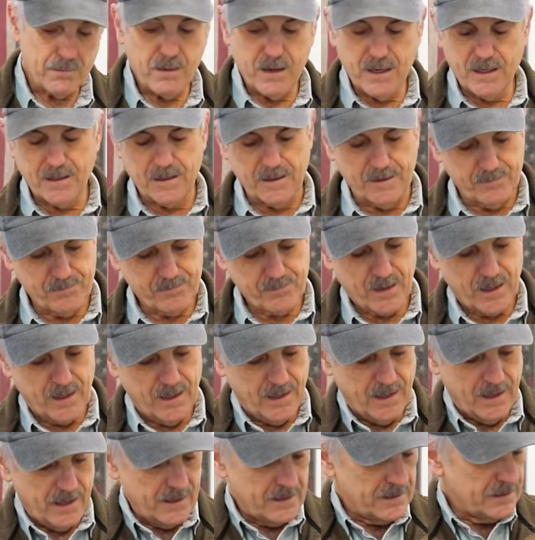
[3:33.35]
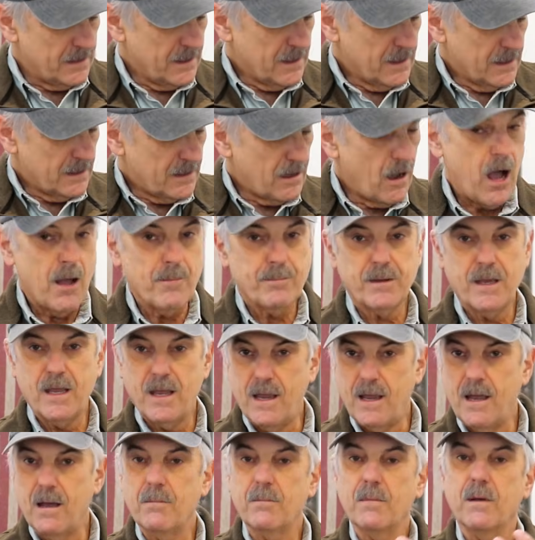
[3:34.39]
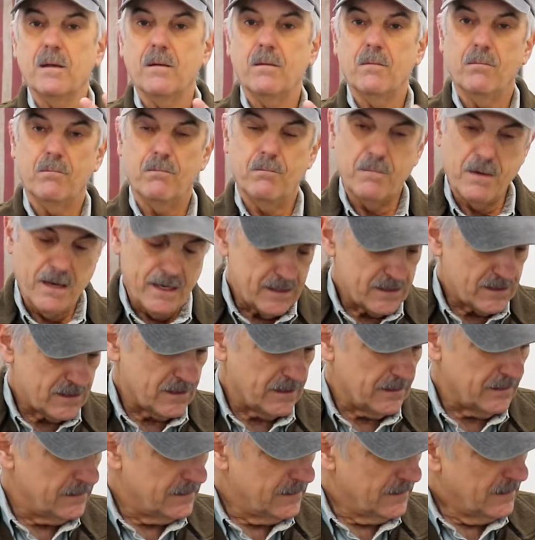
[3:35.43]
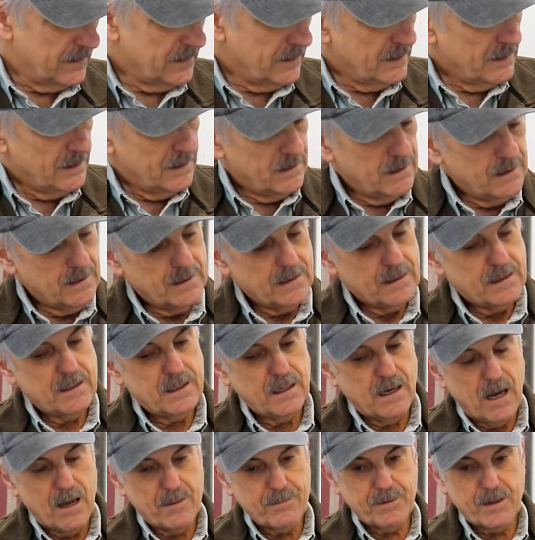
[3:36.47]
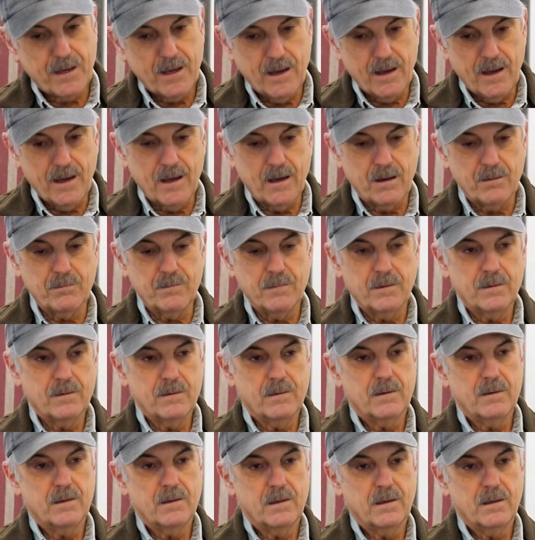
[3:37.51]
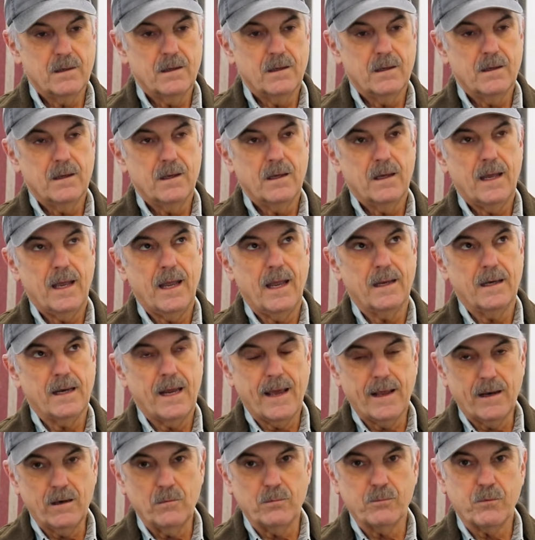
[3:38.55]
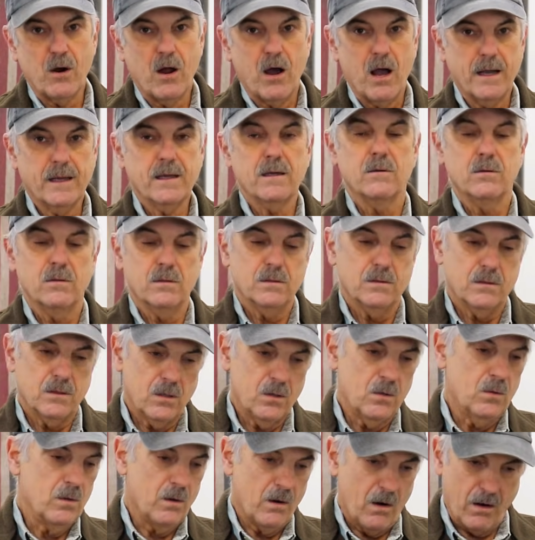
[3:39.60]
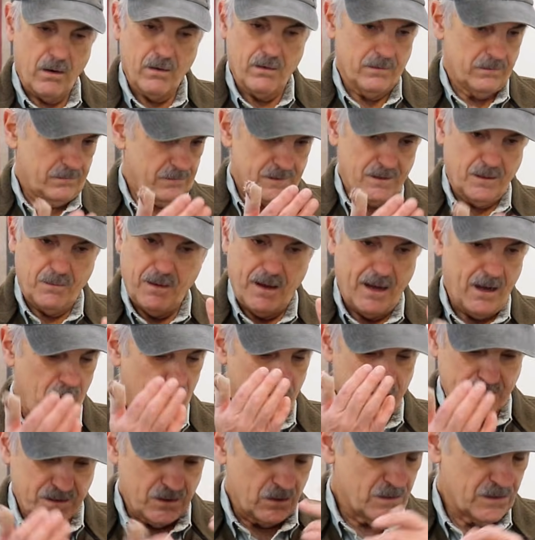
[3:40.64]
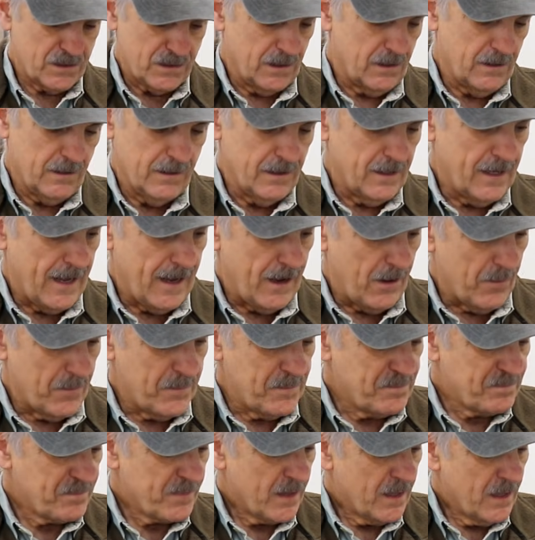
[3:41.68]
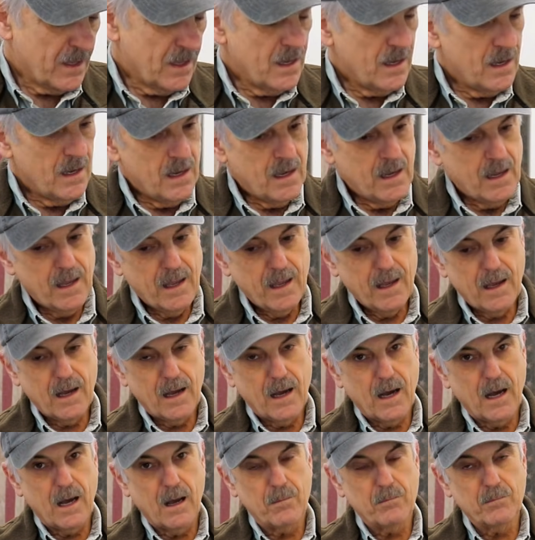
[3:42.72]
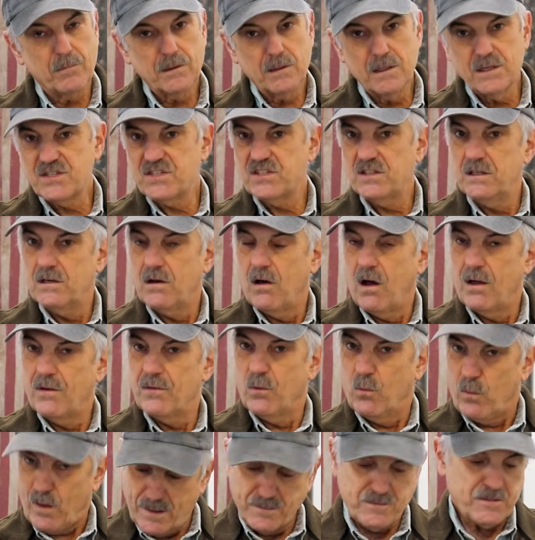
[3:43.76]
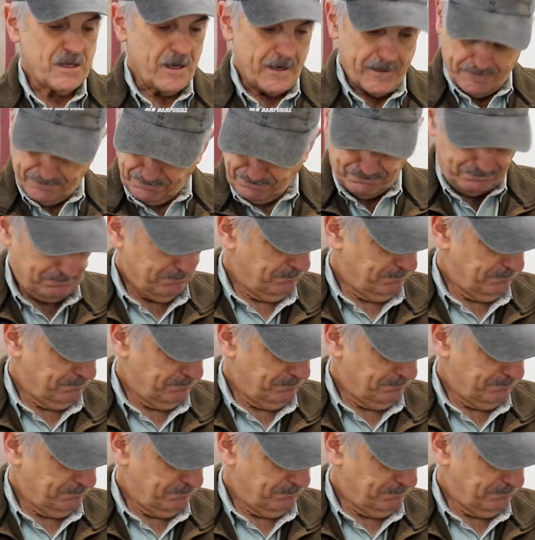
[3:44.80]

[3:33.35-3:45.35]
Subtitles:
make it, and Comp Cam makes it. Comp Cam and Edelbrock, who are somehow associated now, listed on the website.